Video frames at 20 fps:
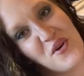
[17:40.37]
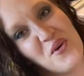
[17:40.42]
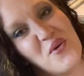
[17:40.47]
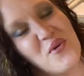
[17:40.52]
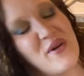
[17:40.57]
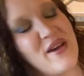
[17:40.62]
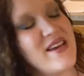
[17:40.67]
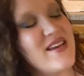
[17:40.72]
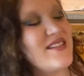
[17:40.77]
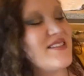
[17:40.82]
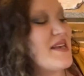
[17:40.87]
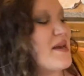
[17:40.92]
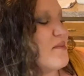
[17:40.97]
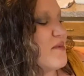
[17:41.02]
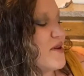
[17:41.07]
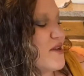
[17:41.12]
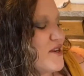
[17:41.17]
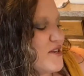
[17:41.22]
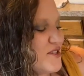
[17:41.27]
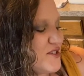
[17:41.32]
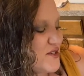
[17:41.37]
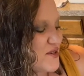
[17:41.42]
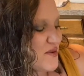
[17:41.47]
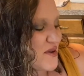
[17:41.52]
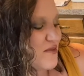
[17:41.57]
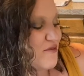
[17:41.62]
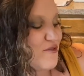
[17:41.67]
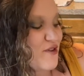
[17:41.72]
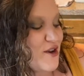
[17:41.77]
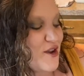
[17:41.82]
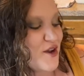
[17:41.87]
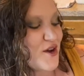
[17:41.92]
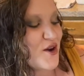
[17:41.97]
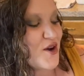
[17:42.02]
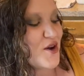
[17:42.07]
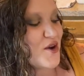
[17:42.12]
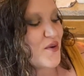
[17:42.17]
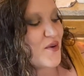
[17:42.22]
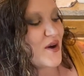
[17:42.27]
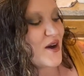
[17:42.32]
Hoyas. I'm going to do a video
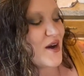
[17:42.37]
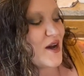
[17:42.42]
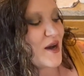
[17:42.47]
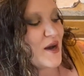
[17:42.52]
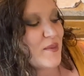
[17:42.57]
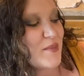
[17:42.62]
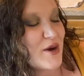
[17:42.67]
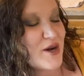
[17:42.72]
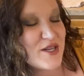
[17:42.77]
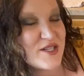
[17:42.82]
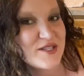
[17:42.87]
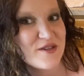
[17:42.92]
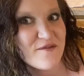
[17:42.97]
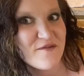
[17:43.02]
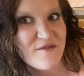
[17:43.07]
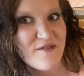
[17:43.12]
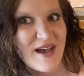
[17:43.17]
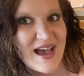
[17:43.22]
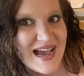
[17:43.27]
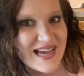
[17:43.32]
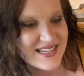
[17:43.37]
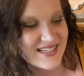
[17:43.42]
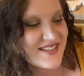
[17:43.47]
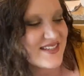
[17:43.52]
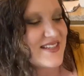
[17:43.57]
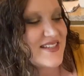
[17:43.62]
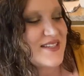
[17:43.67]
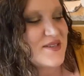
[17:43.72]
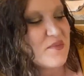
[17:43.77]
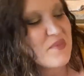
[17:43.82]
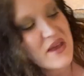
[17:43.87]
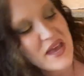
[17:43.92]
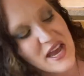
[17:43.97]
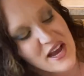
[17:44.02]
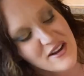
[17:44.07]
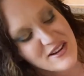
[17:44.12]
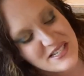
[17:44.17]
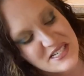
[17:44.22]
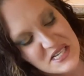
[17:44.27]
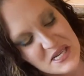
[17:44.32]
on some facts and some
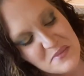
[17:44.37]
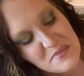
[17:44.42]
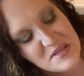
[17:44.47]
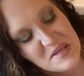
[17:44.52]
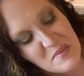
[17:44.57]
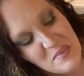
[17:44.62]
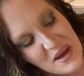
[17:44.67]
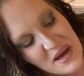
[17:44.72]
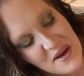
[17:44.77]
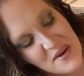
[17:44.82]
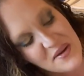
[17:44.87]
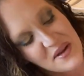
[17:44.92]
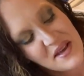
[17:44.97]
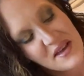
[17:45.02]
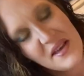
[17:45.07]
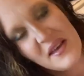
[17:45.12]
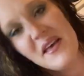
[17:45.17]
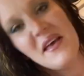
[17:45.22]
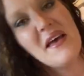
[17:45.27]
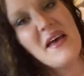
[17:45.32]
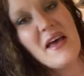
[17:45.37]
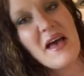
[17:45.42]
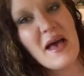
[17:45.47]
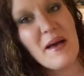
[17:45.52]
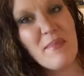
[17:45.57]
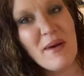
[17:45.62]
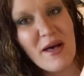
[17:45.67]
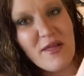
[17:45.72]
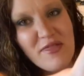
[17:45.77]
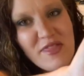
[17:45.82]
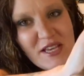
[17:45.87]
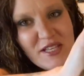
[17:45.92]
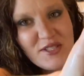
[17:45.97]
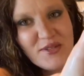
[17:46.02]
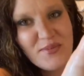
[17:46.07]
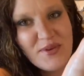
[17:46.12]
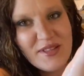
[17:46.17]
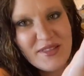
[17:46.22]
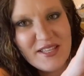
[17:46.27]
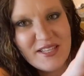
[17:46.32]
care tips about this
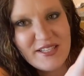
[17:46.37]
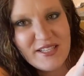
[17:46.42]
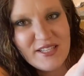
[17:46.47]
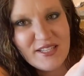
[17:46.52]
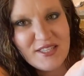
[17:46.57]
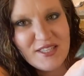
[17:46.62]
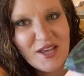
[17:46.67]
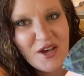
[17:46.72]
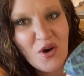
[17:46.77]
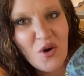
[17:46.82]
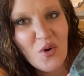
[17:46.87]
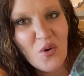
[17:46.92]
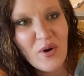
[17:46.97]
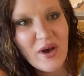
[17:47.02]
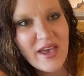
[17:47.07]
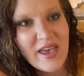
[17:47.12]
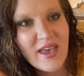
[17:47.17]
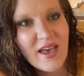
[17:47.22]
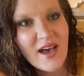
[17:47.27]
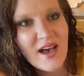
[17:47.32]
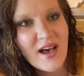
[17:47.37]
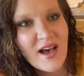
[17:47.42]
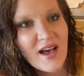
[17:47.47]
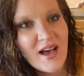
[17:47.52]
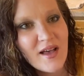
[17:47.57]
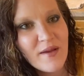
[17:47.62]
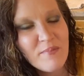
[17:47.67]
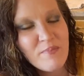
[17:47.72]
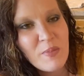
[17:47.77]
one. This is the Hoya